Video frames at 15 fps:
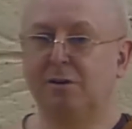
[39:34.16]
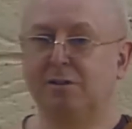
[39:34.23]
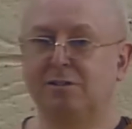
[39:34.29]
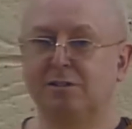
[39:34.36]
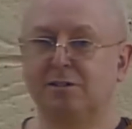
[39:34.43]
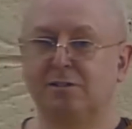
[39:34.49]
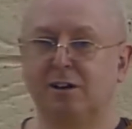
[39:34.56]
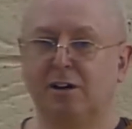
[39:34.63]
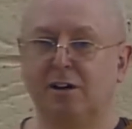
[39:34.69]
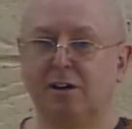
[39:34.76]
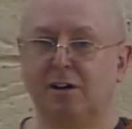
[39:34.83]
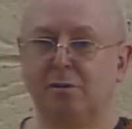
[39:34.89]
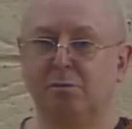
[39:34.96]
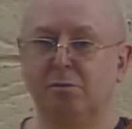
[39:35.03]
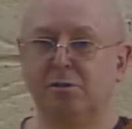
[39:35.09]
is the
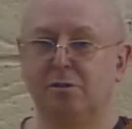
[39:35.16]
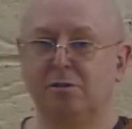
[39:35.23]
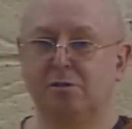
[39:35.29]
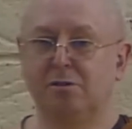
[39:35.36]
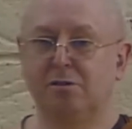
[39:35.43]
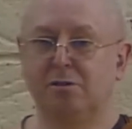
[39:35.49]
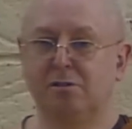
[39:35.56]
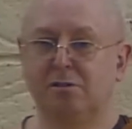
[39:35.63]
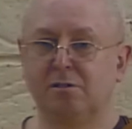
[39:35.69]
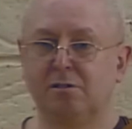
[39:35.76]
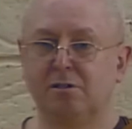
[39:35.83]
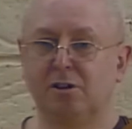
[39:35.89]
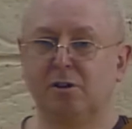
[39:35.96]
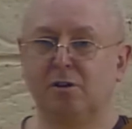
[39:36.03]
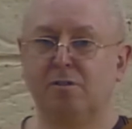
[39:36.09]
time
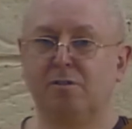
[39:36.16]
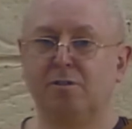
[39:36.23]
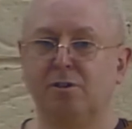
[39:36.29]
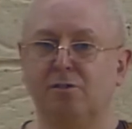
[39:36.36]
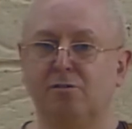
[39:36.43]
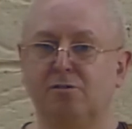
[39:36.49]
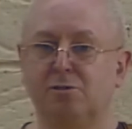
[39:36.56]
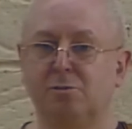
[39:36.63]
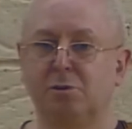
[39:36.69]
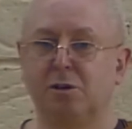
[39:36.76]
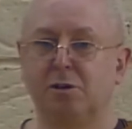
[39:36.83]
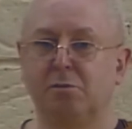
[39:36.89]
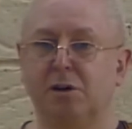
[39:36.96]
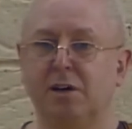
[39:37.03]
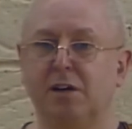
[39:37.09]
that your future is
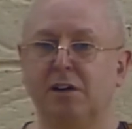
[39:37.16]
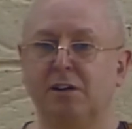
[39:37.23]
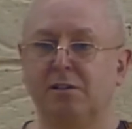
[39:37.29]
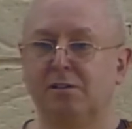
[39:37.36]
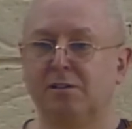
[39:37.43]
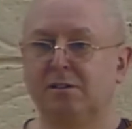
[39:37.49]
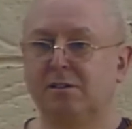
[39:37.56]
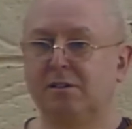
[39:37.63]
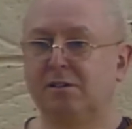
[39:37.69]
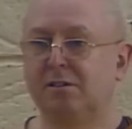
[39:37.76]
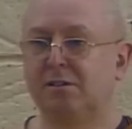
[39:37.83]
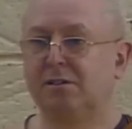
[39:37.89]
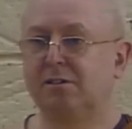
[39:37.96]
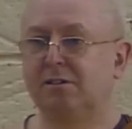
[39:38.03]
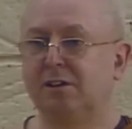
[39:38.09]
being made.
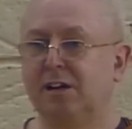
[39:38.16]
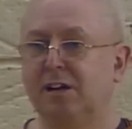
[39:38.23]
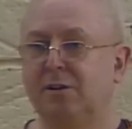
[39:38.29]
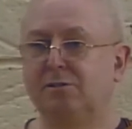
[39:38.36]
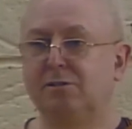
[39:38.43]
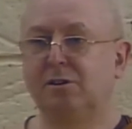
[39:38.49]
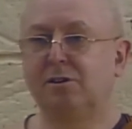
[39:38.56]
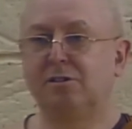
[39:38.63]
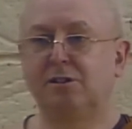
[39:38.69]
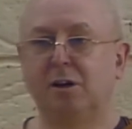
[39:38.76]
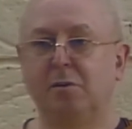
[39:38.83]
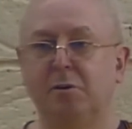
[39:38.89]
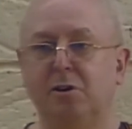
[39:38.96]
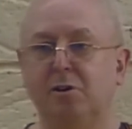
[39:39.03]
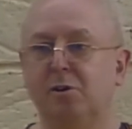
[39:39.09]
Now is the only
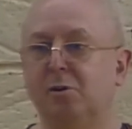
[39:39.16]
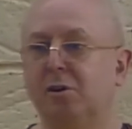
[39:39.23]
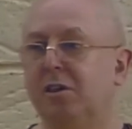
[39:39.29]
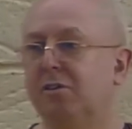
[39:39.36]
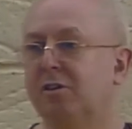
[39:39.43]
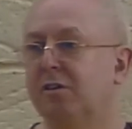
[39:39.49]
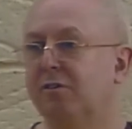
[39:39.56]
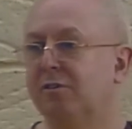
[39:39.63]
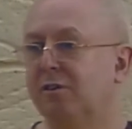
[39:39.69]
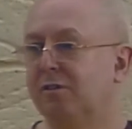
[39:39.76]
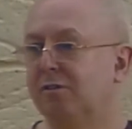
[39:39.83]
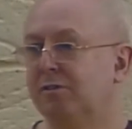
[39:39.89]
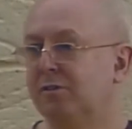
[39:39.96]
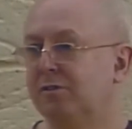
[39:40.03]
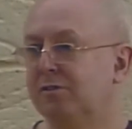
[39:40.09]
time you can do anything for your
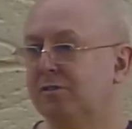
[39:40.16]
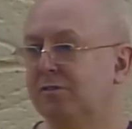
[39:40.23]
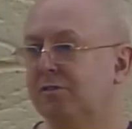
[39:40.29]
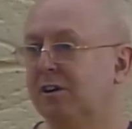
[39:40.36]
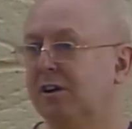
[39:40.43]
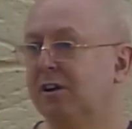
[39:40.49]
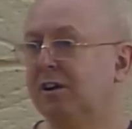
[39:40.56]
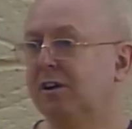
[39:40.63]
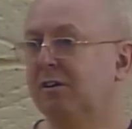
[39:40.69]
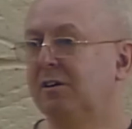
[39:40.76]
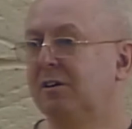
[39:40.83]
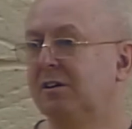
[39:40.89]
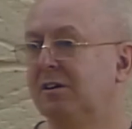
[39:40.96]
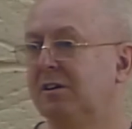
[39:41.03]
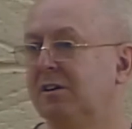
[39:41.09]
future right now.
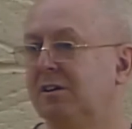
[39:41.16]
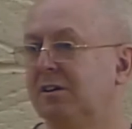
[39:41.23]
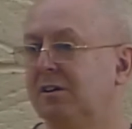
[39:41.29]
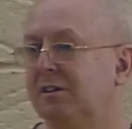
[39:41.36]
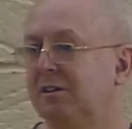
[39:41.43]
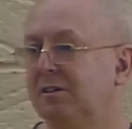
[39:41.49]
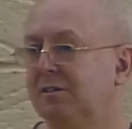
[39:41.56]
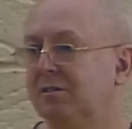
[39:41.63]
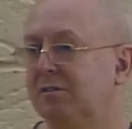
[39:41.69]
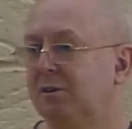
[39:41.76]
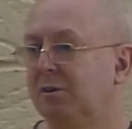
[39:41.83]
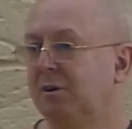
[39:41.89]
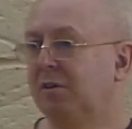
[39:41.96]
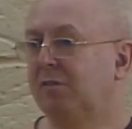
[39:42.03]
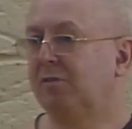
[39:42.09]

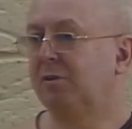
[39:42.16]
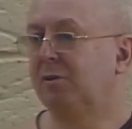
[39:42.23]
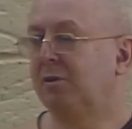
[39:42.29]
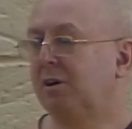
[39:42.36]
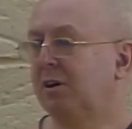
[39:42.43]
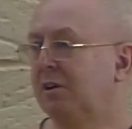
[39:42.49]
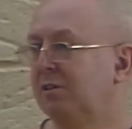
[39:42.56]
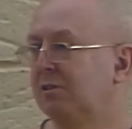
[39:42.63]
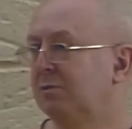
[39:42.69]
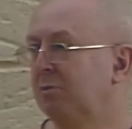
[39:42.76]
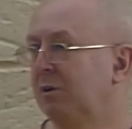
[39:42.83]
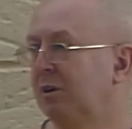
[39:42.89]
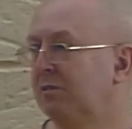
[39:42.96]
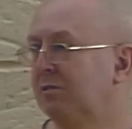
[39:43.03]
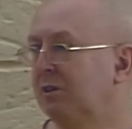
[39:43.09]
So after a while in this
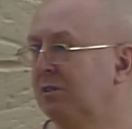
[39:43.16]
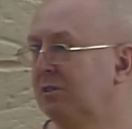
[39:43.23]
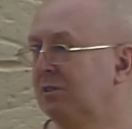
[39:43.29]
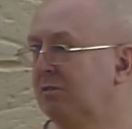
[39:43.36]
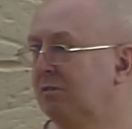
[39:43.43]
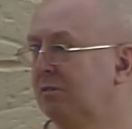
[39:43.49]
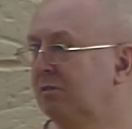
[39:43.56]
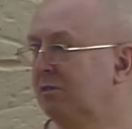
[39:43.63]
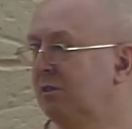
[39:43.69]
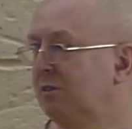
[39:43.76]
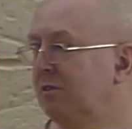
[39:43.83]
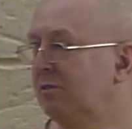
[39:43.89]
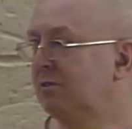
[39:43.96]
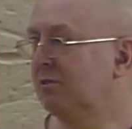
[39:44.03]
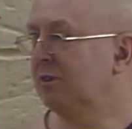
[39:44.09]
meditation retreat, you
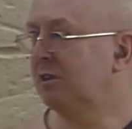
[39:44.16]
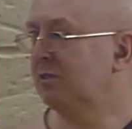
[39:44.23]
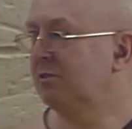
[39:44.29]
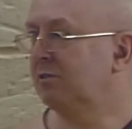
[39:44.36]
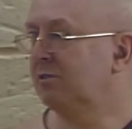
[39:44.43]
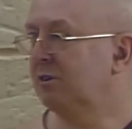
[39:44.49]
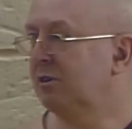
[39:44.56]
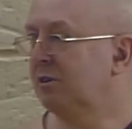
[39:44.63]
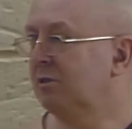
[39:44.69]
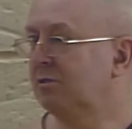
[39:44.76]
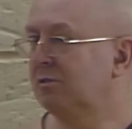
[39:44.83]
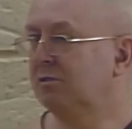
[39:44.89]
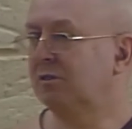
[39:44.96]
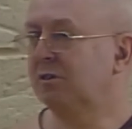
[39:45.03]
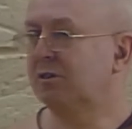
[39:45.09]
just get
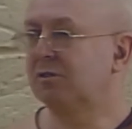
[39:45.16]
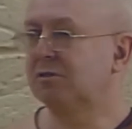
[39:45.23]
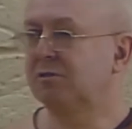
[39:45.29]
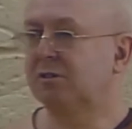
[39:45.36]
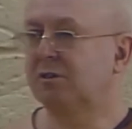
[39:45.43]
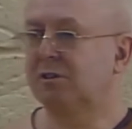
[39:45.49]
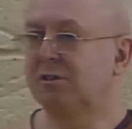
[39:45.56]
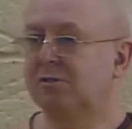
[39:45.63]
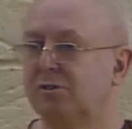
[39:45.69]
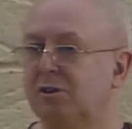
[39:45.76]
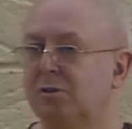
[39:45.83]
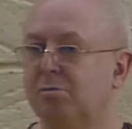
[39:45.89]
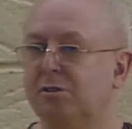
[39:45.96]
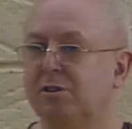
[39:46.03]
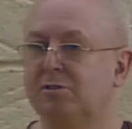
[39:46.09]
closer and closer and closer to
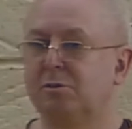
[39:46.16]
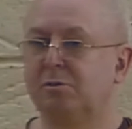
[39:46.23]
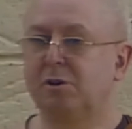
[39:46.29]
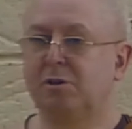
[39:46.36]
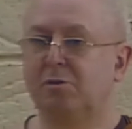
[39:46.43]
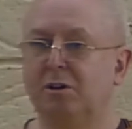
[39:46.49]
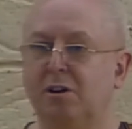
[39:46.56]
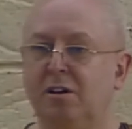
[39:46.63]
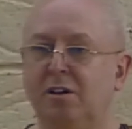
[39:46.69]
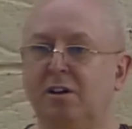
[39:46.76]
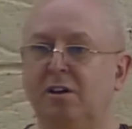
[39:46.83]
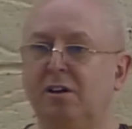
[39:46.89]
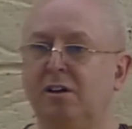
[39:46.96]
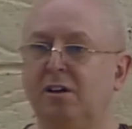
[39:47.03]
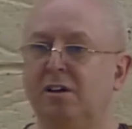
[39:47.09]
the present moment.
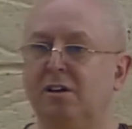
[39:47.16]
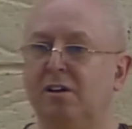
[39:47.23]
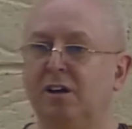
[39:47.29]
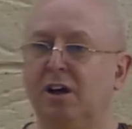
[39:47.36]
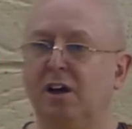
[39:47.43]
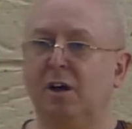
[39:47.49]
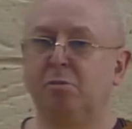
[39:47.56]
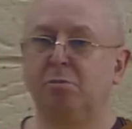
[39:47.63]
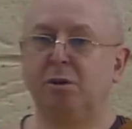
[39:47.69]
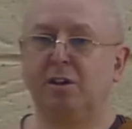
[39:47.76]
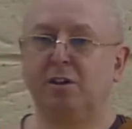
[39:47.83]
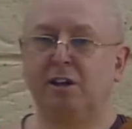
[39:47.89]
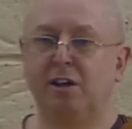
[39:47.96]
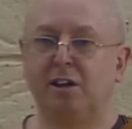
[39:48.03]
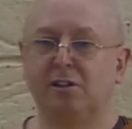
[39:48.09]
And by
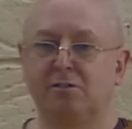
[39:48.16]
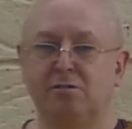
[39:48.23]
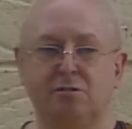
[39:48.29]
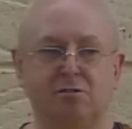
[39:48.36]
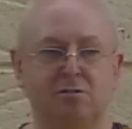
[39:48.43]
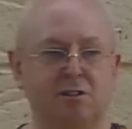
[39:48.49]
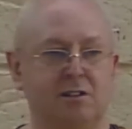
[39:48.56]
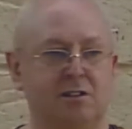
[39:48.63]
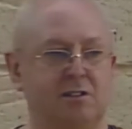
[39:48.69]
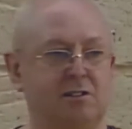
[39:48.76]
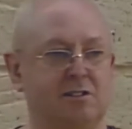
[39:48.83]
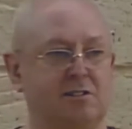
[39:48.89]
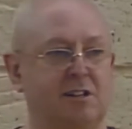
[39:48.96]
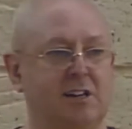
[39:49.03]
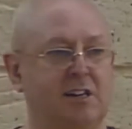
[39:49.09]
the end of this retreat, you're
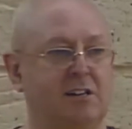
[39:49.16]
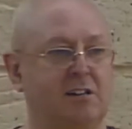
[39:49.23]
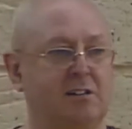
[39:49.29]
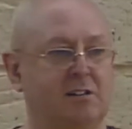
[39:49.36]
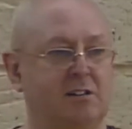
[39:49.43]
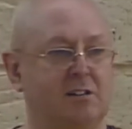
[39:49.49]
just here.